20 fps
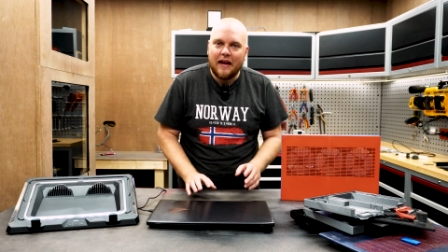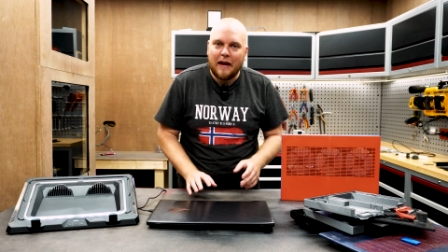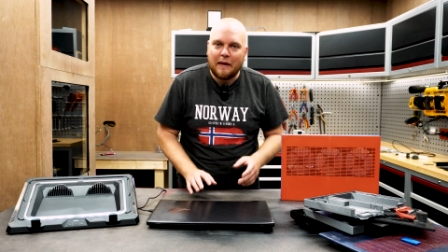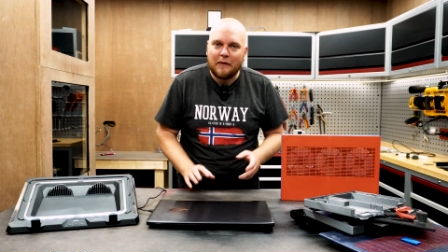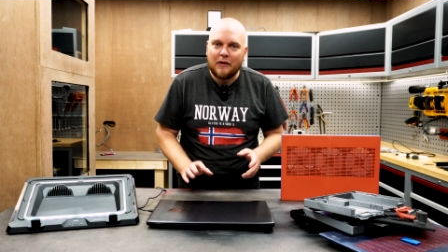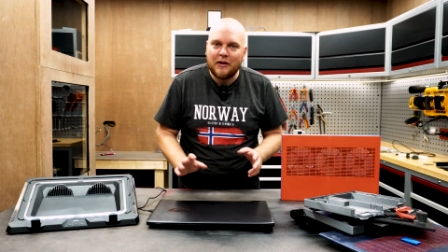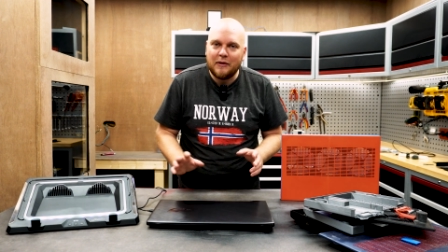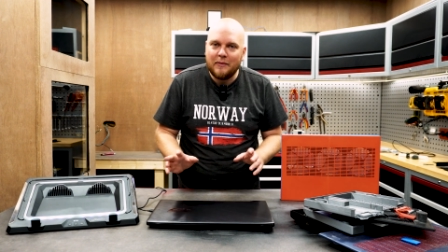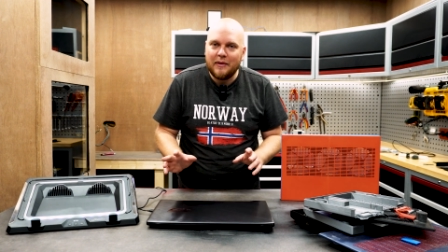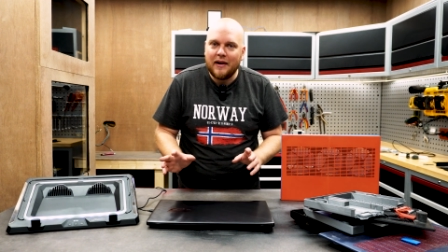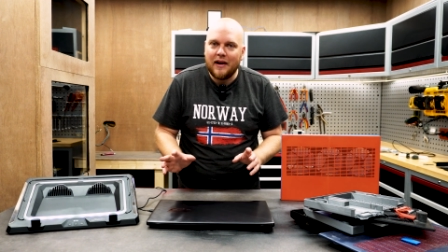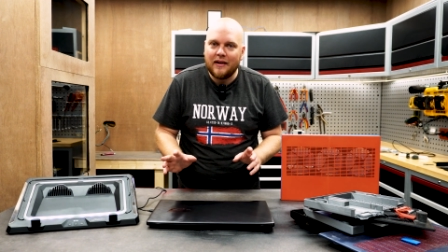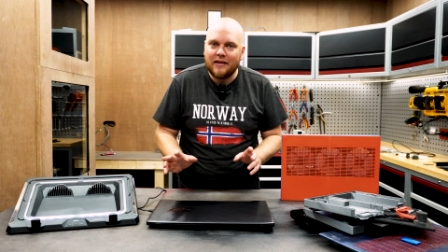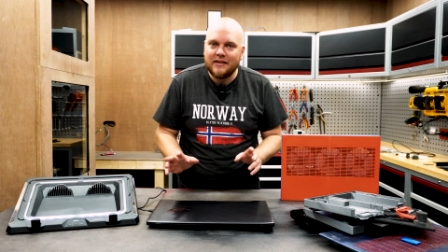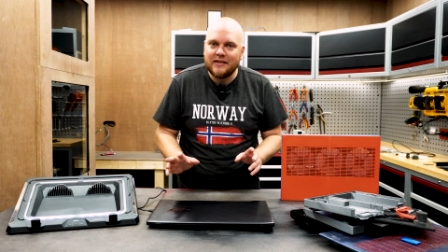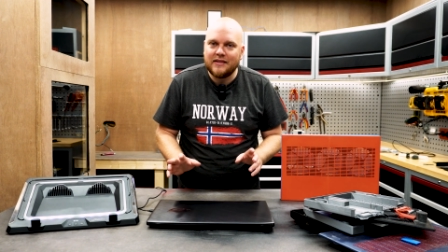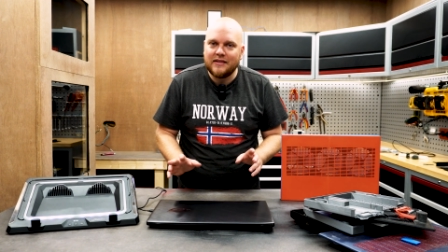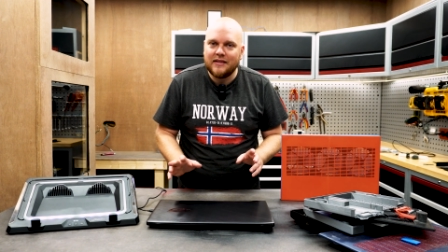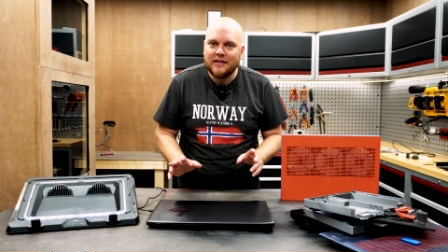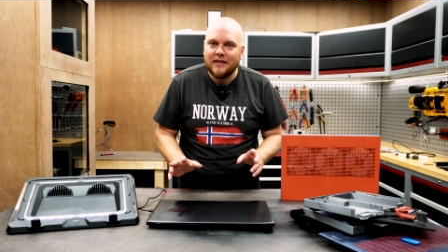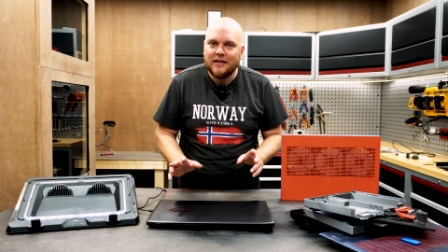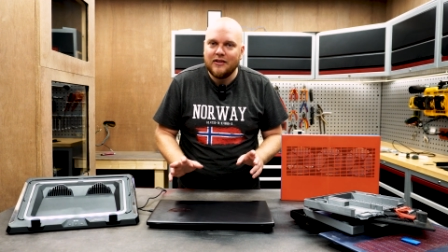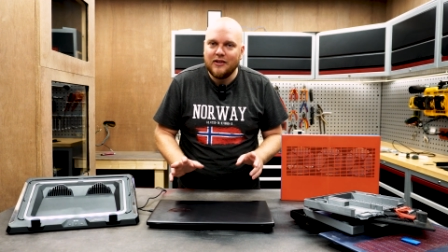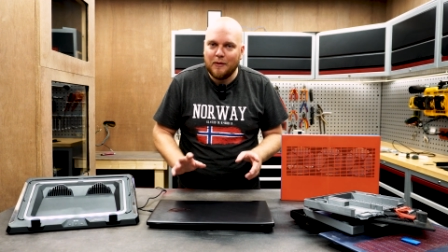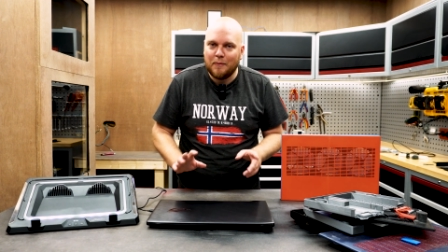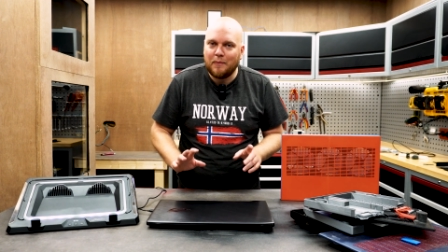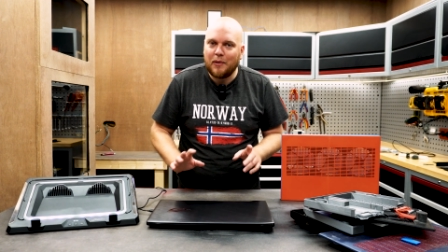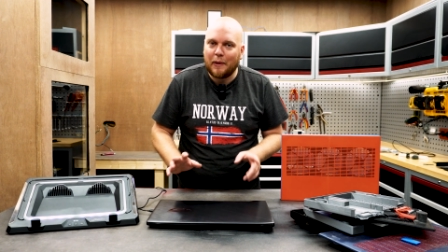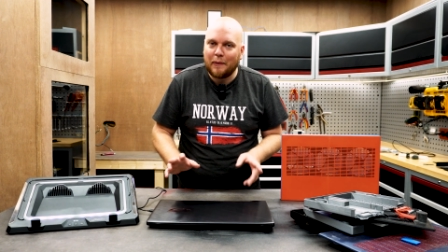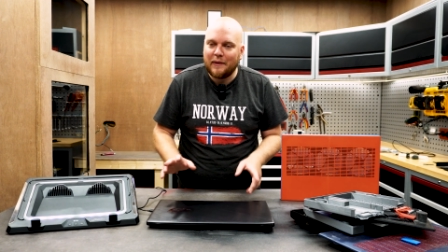I'm gonna be honest,
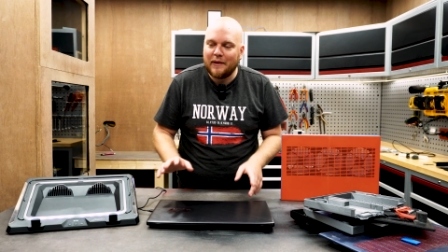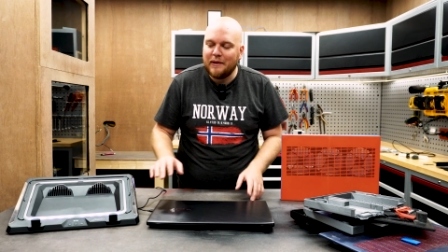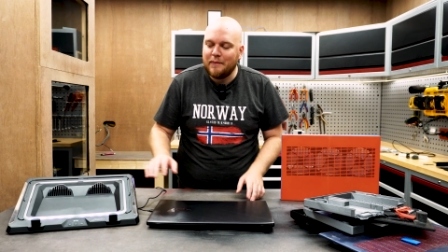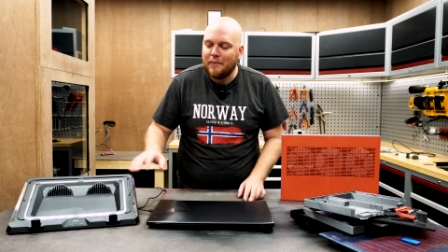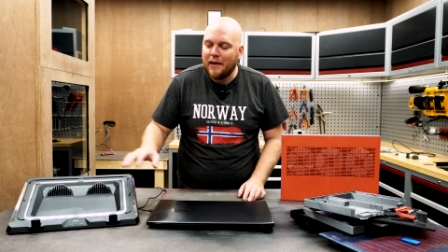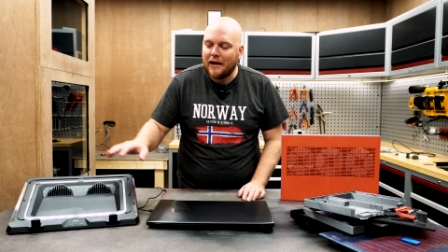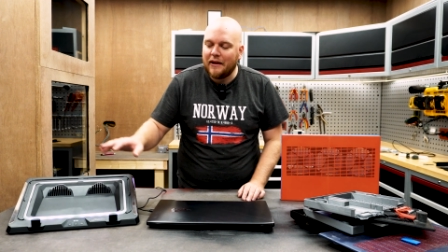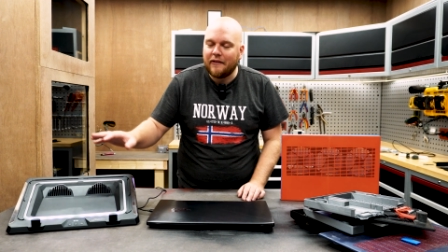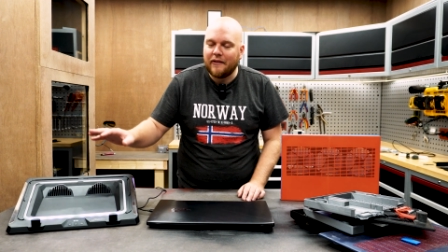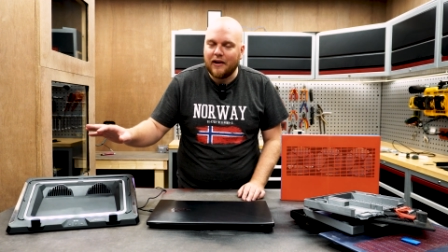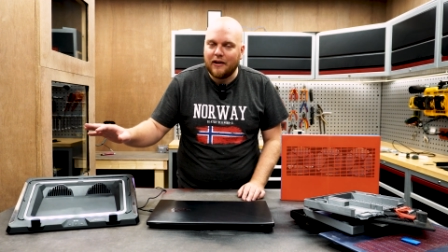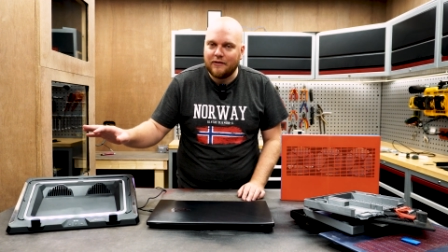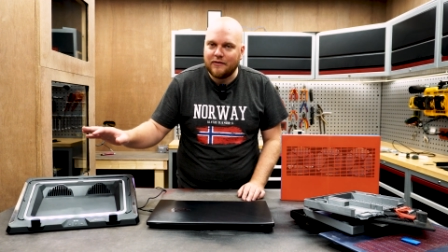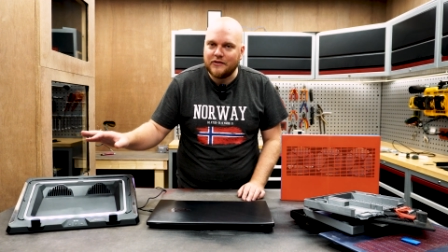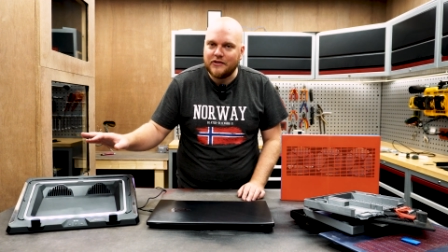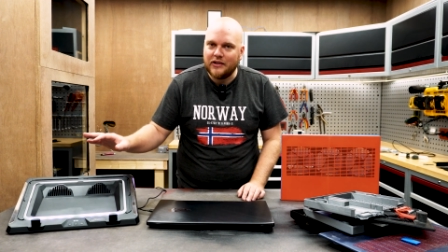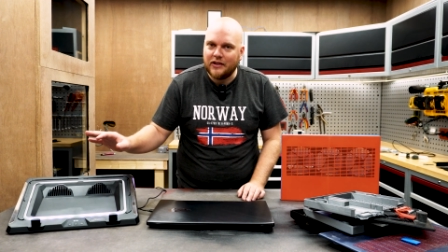you're probably better off